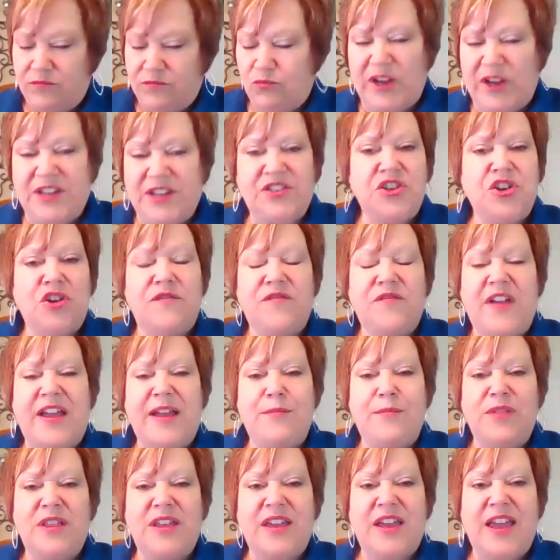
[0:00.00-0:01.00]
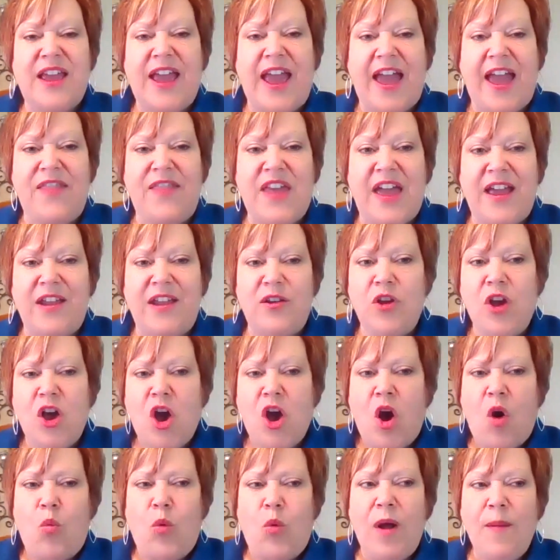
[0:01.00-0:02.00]
raising your family. And then
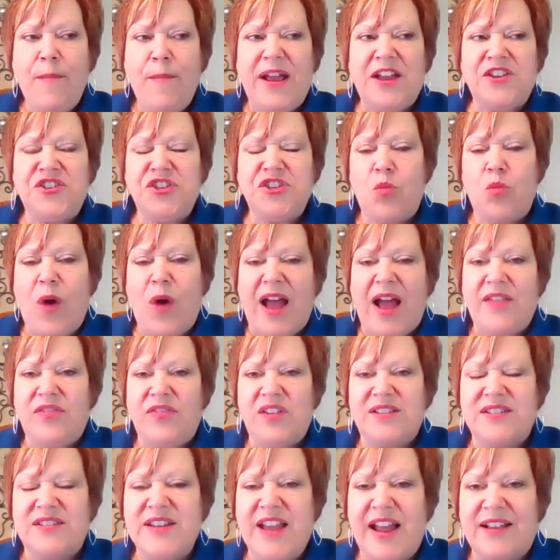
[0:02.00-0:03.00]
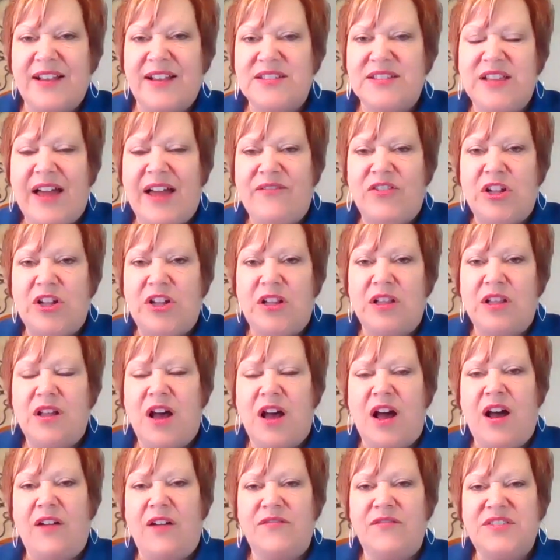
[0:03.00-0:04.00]
what made you want this next level
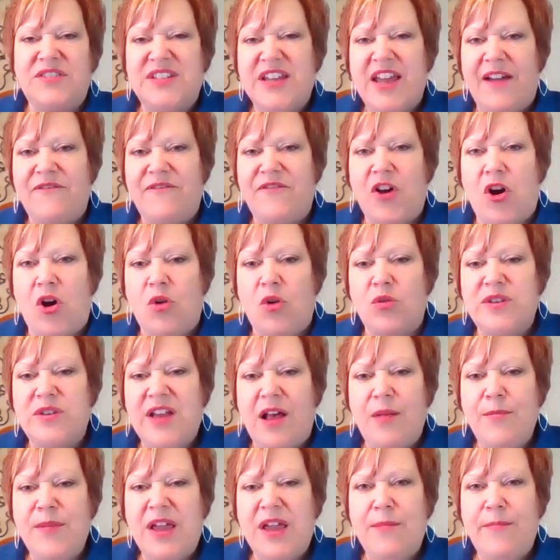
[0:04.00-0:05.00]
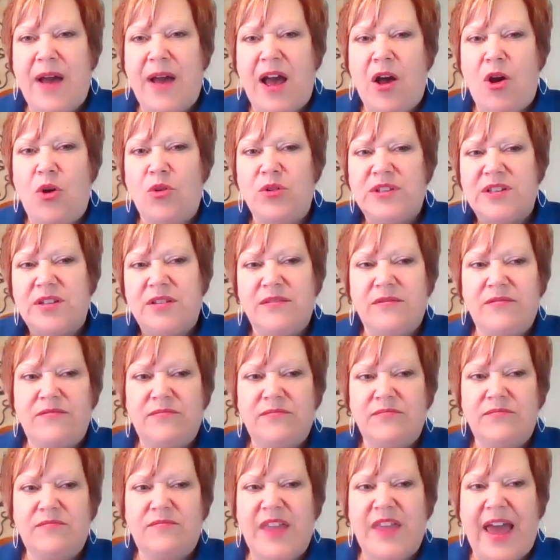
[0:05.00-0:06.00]
of CFO? Tell me about
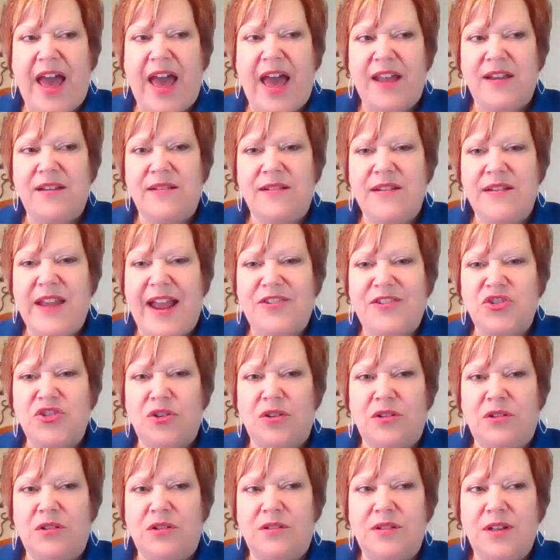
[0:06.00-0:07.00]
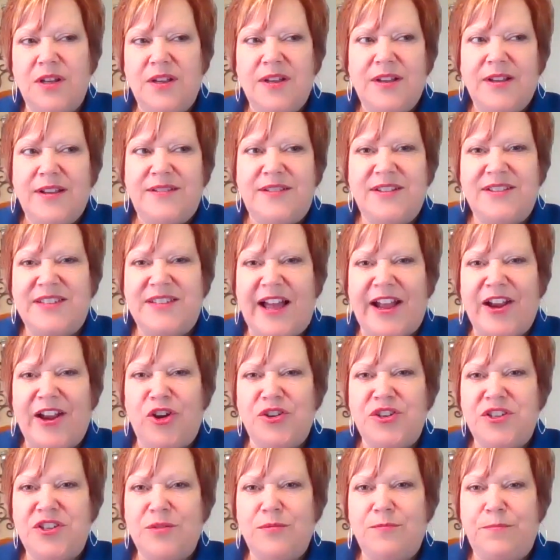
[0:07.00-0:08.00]
that natural
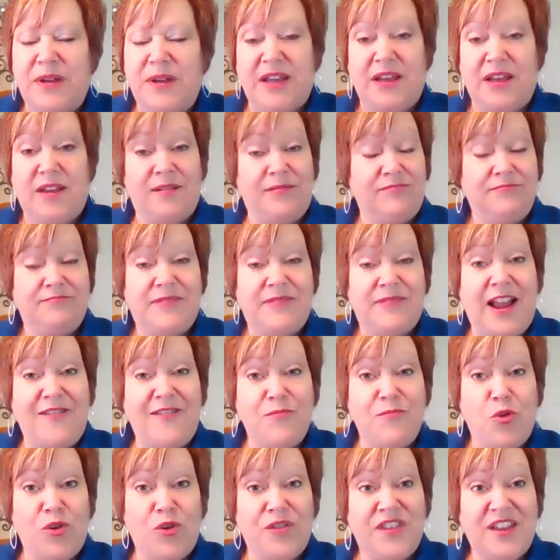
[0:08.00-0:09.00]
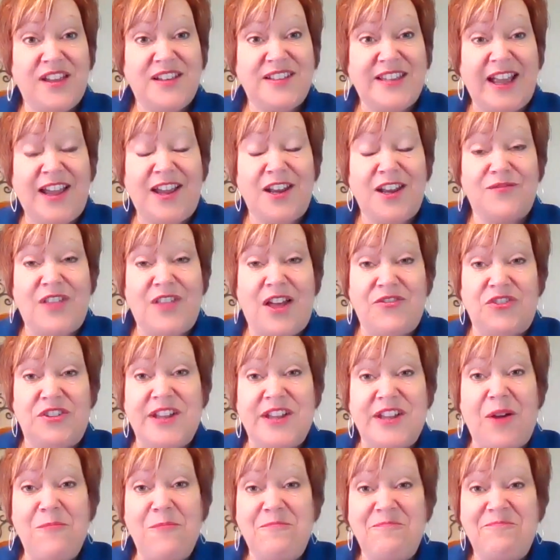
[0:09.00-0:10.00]
desire to be kind of more at the executive level
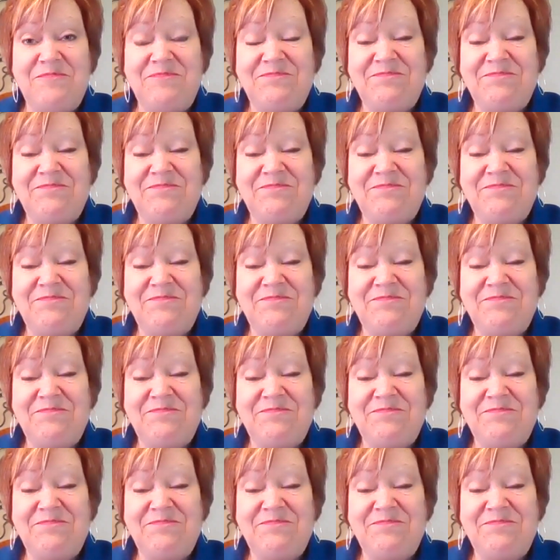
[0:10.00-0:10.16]
now.